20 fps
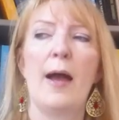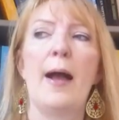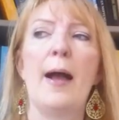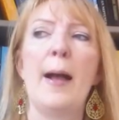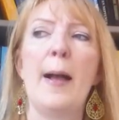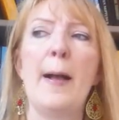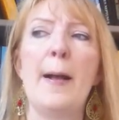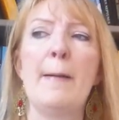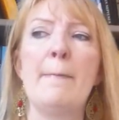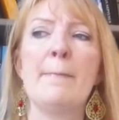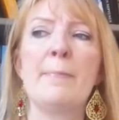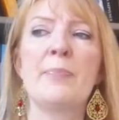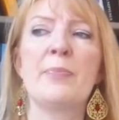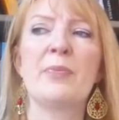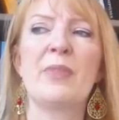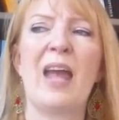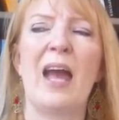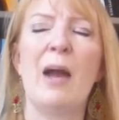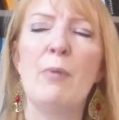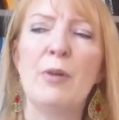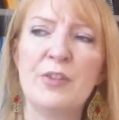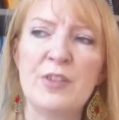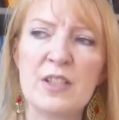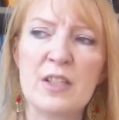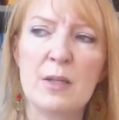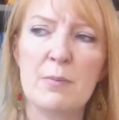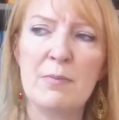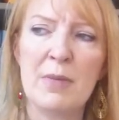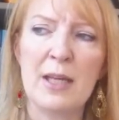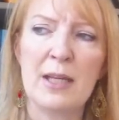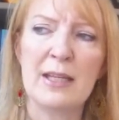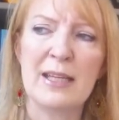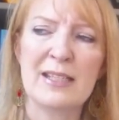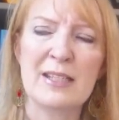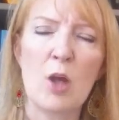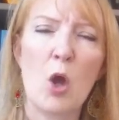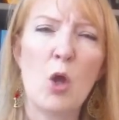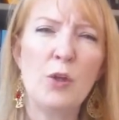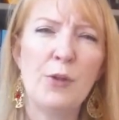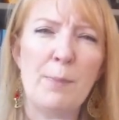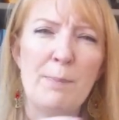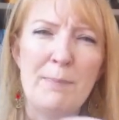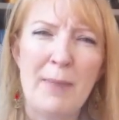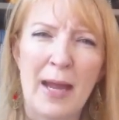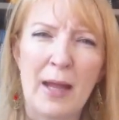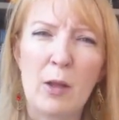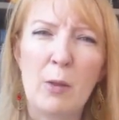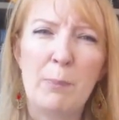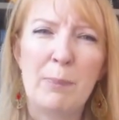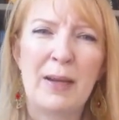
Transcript: Um, and what does it mean? It's all the male